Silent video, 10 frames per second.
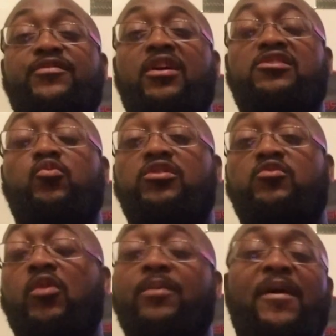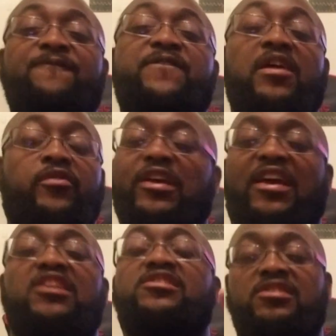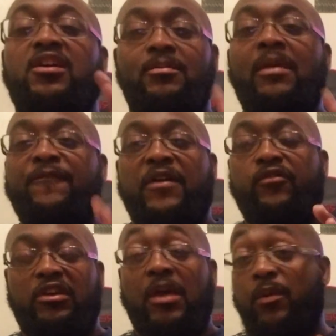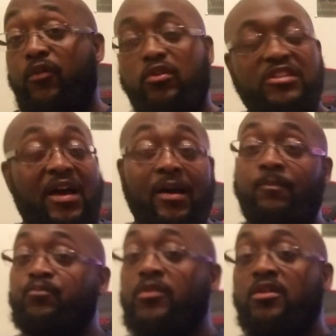of Us was is my favorite game of all time.